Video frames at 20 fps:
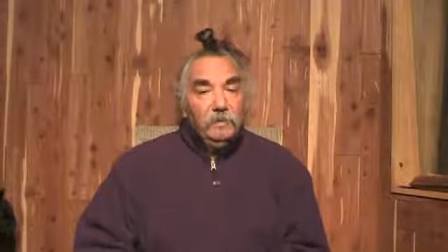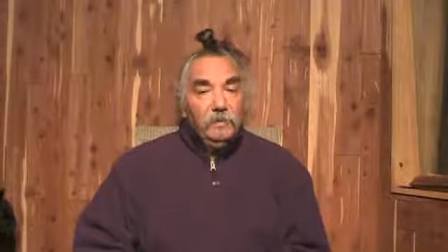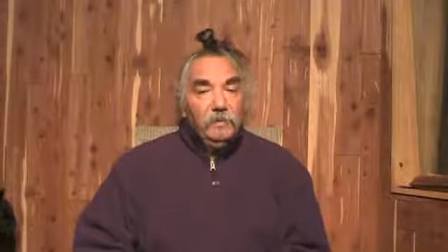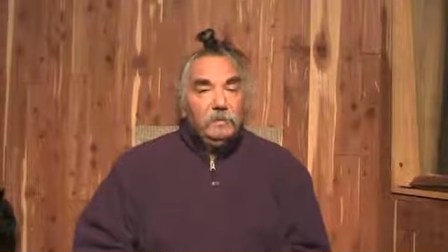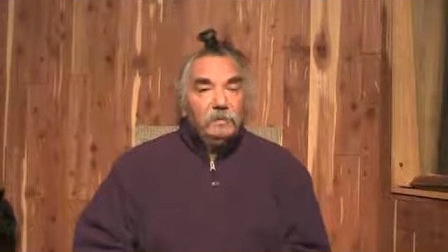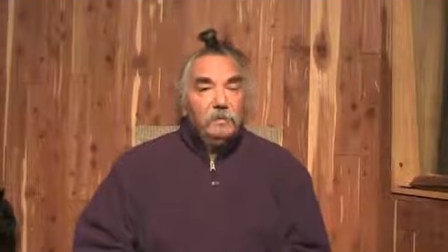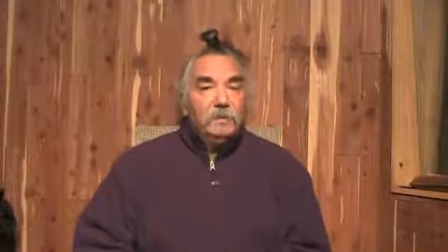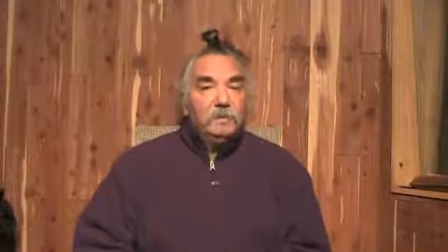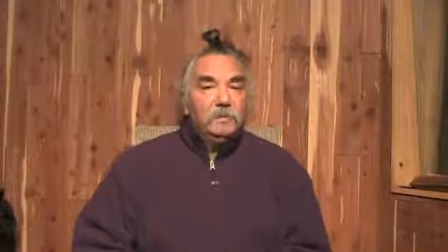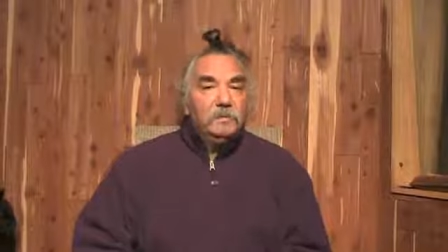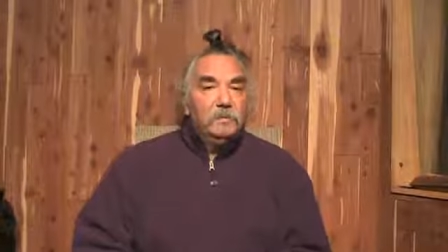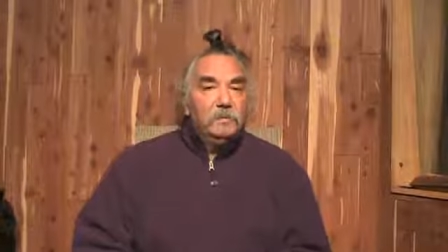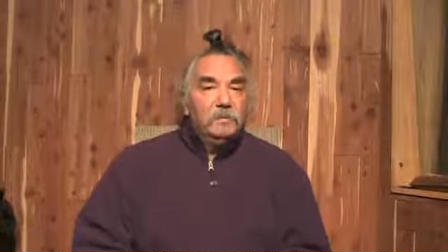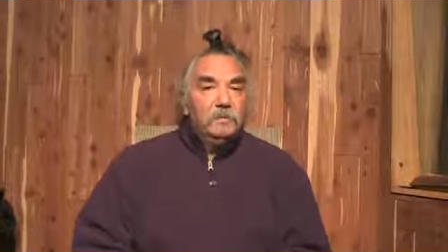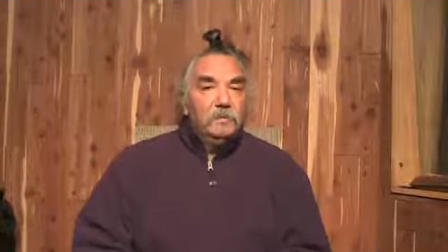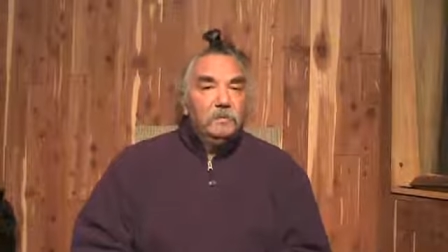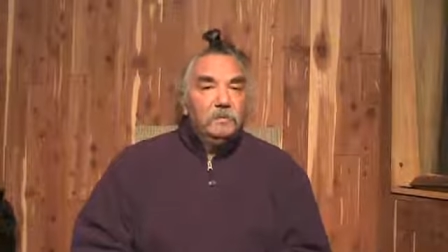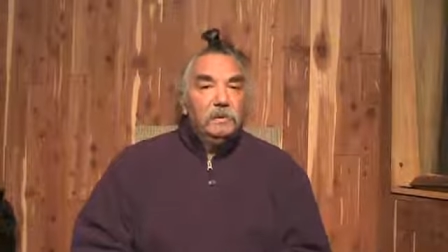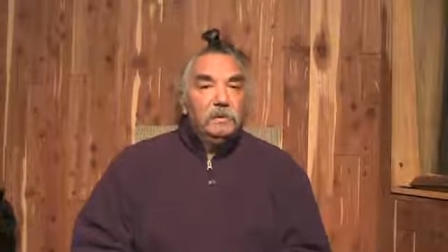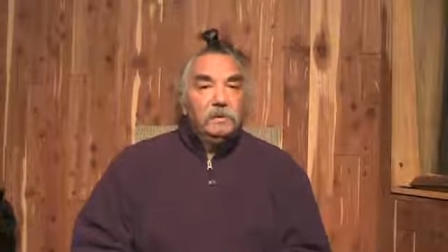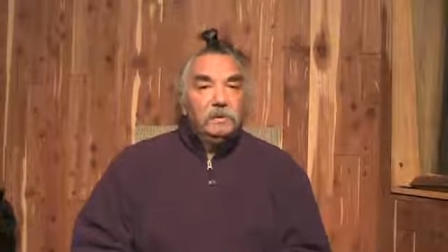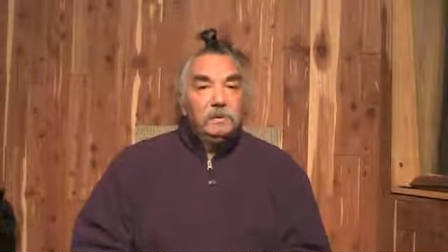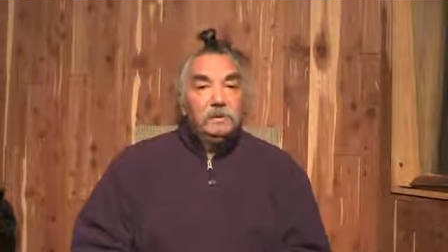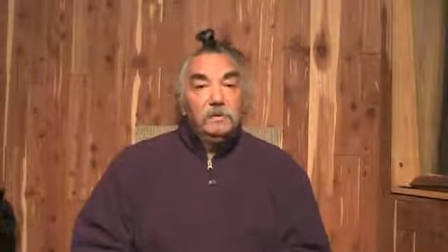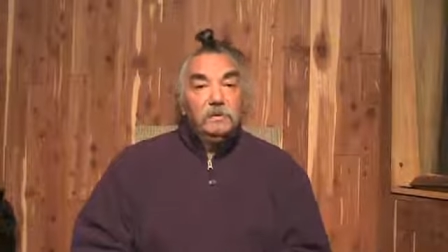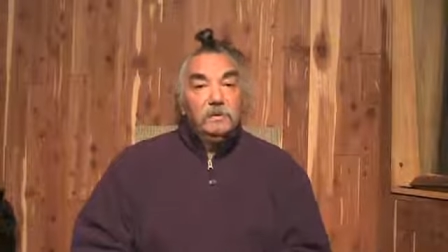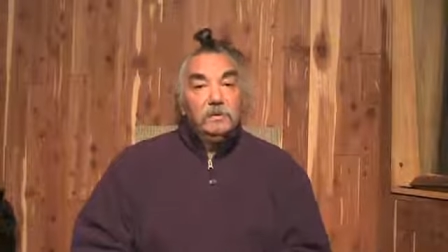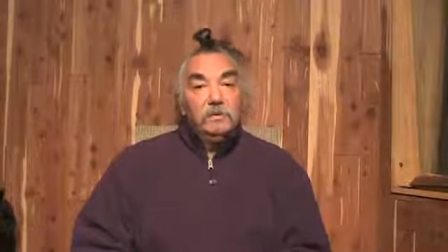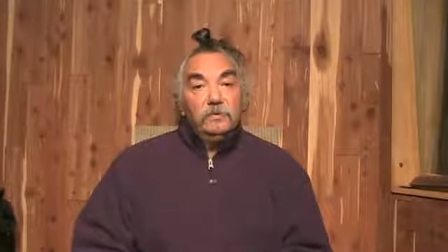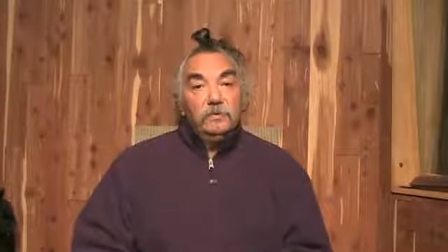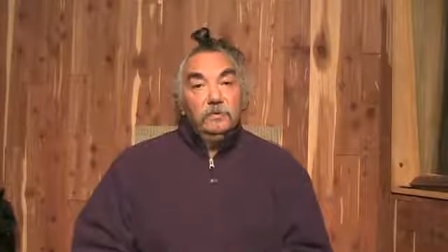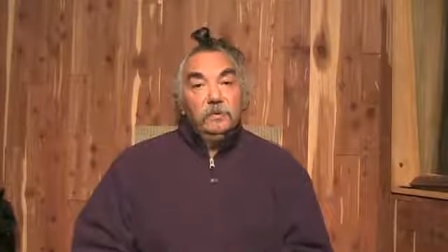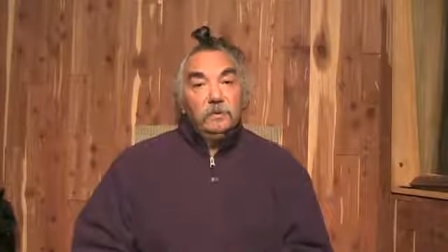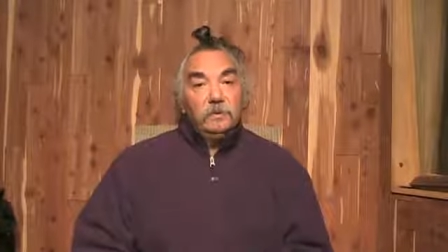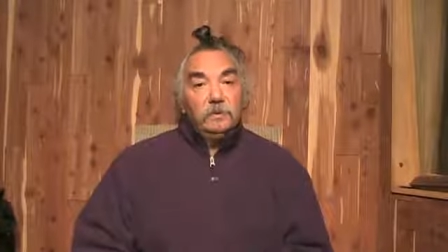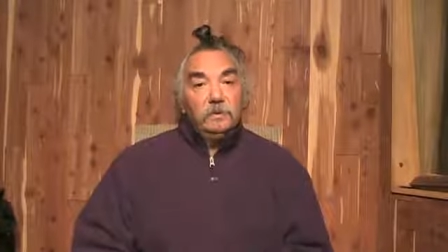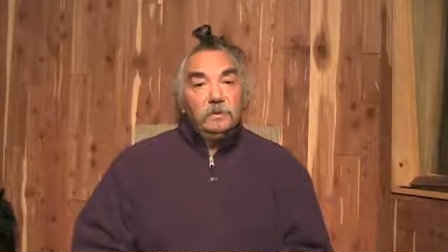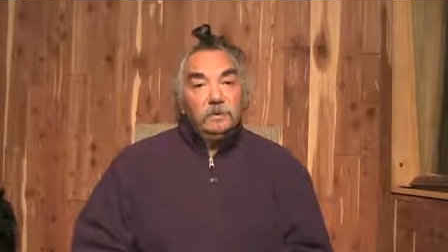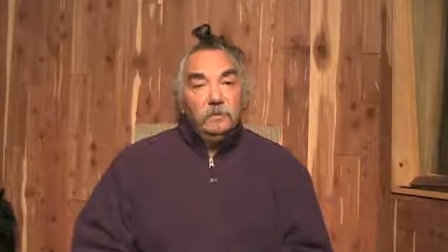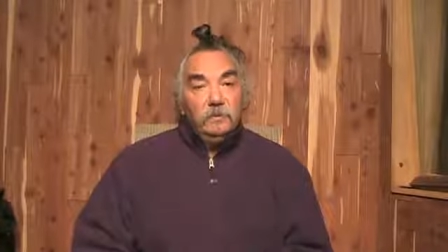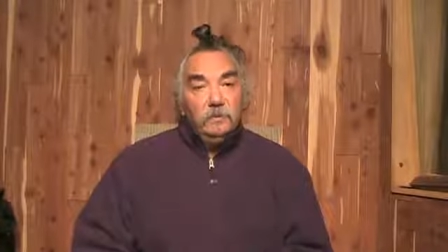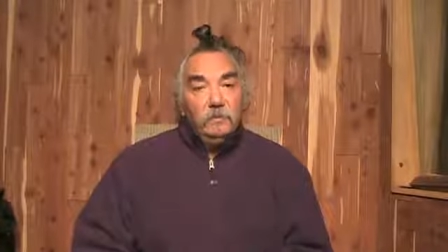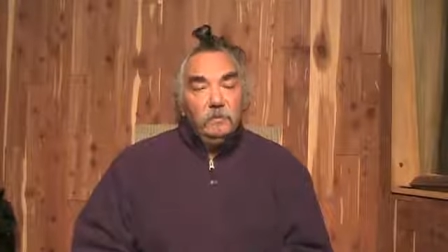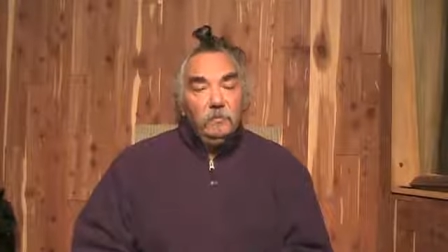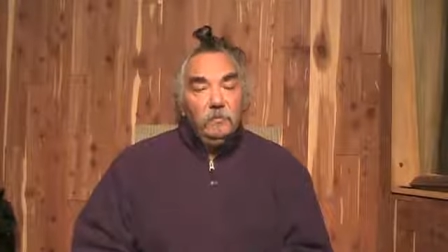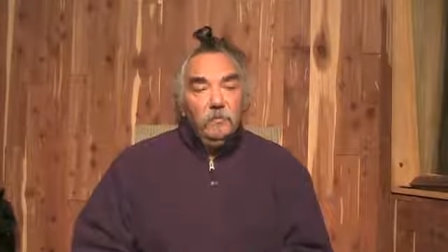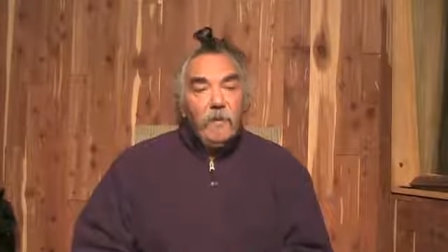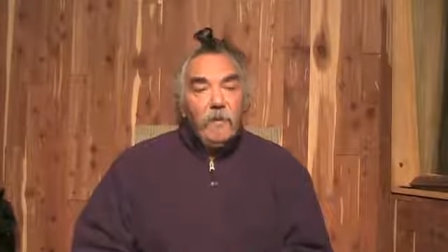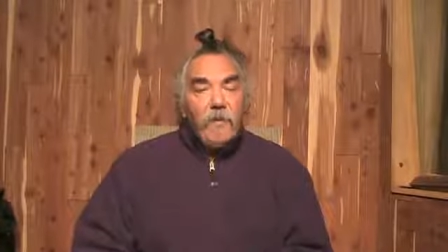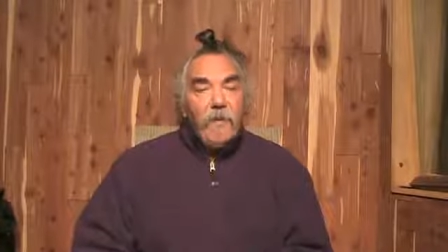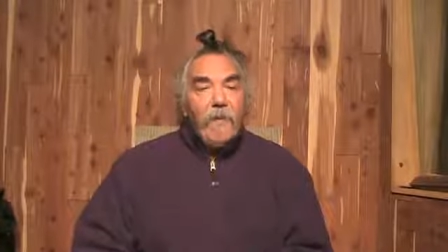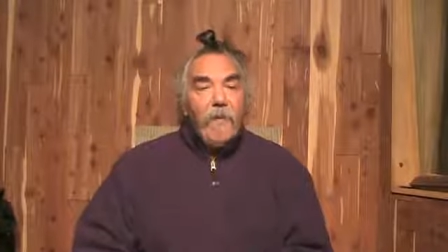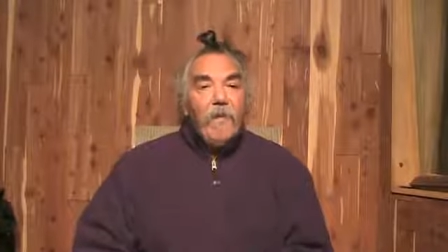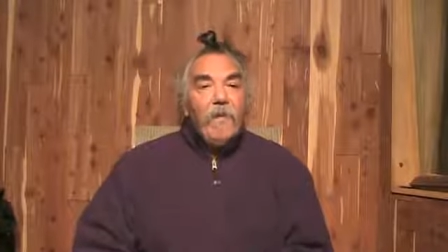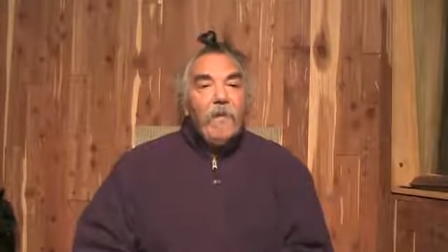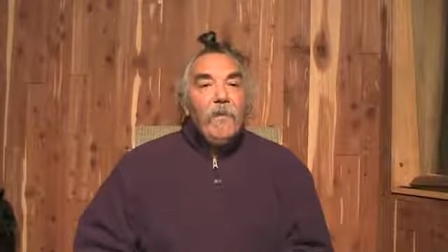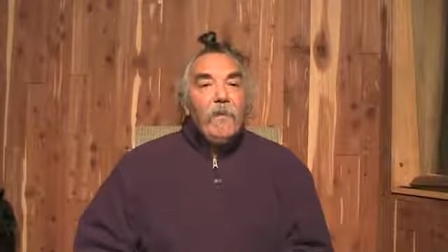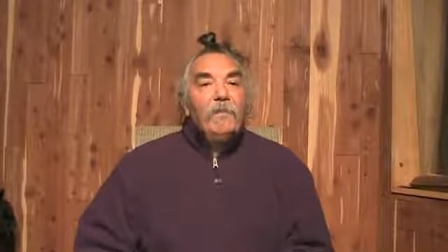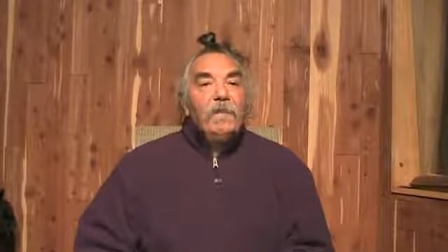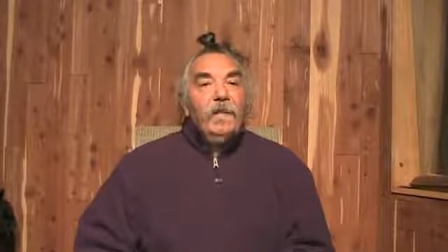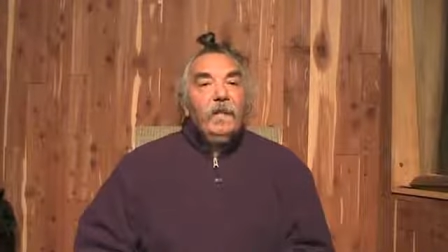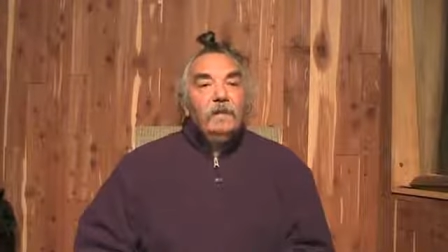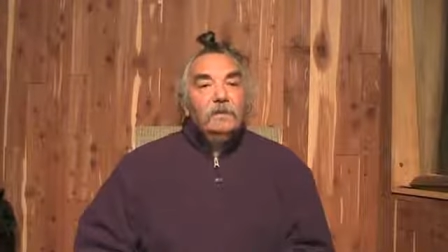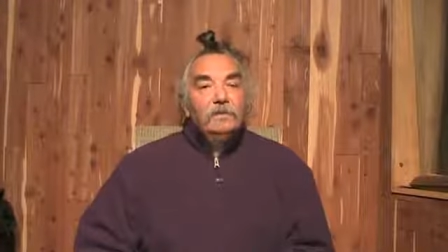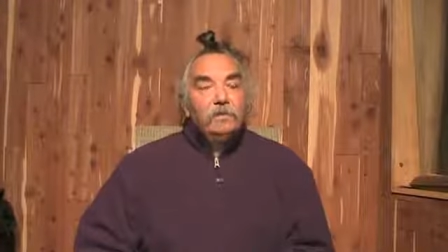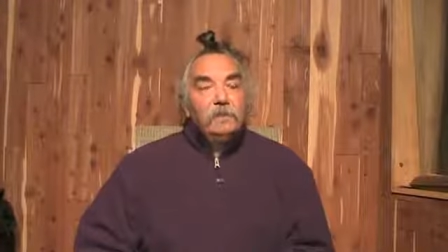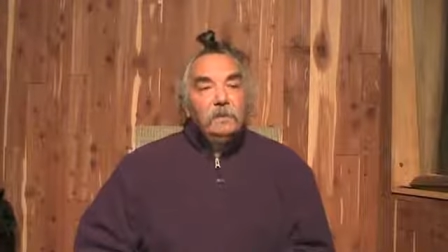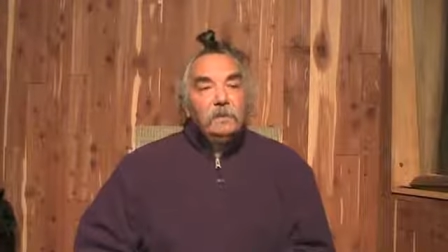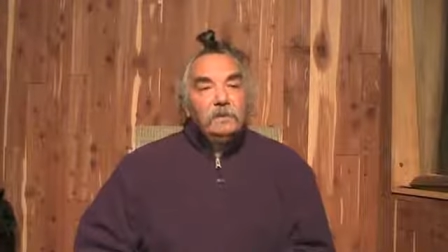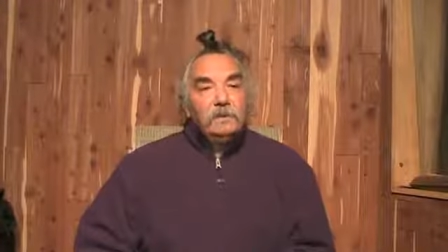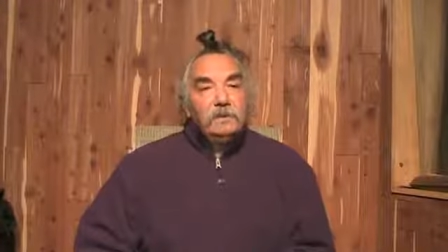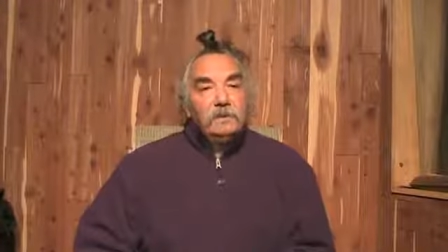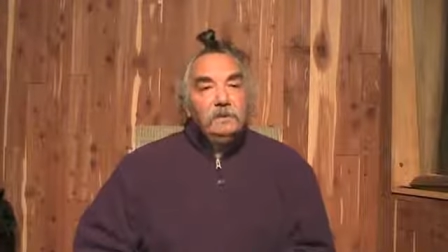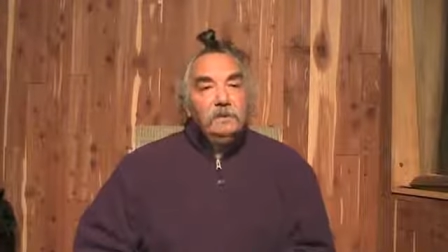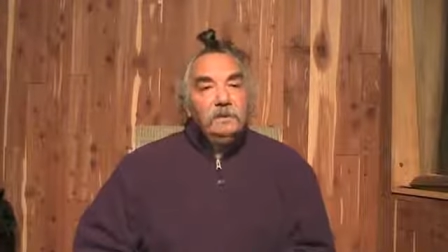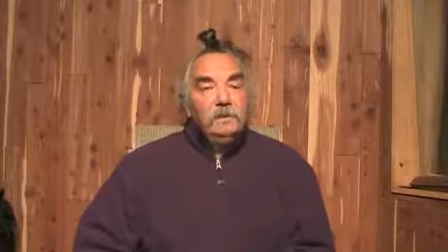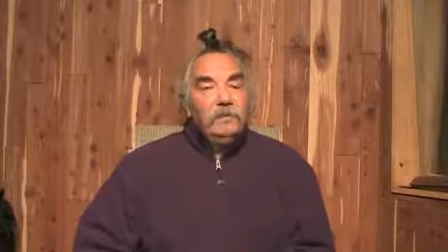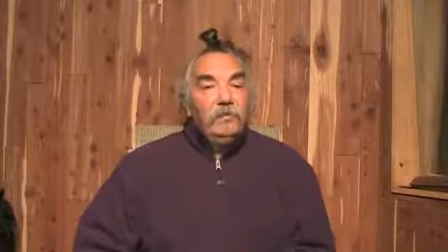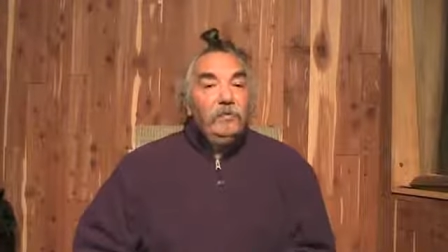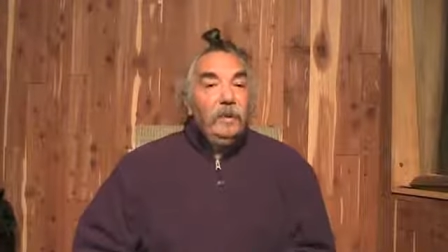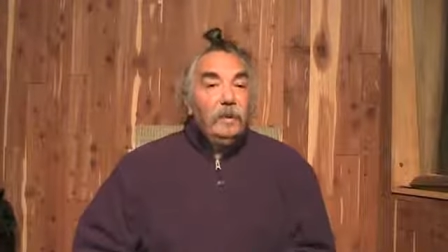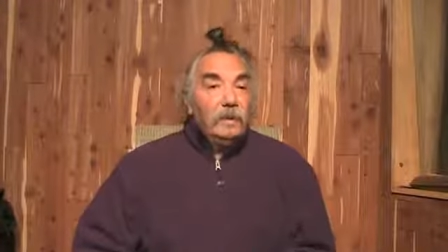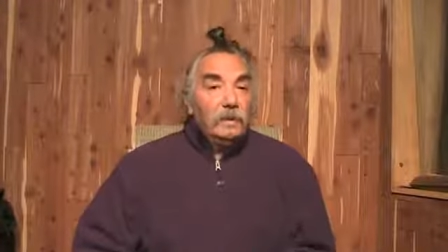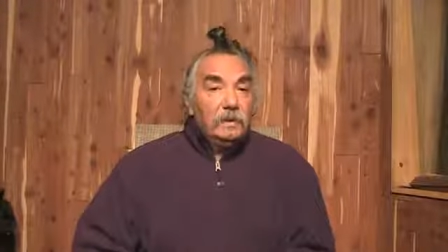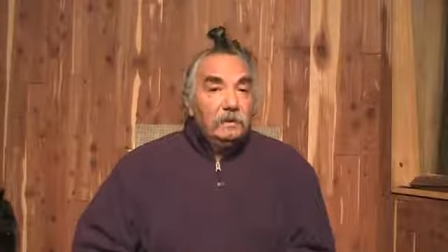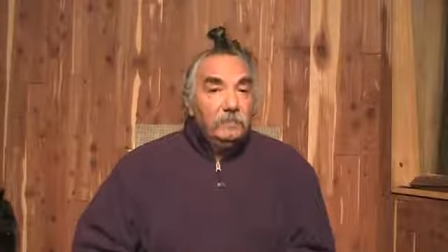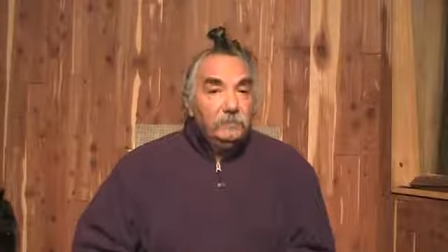it. So we need to see the source as well as see the effect.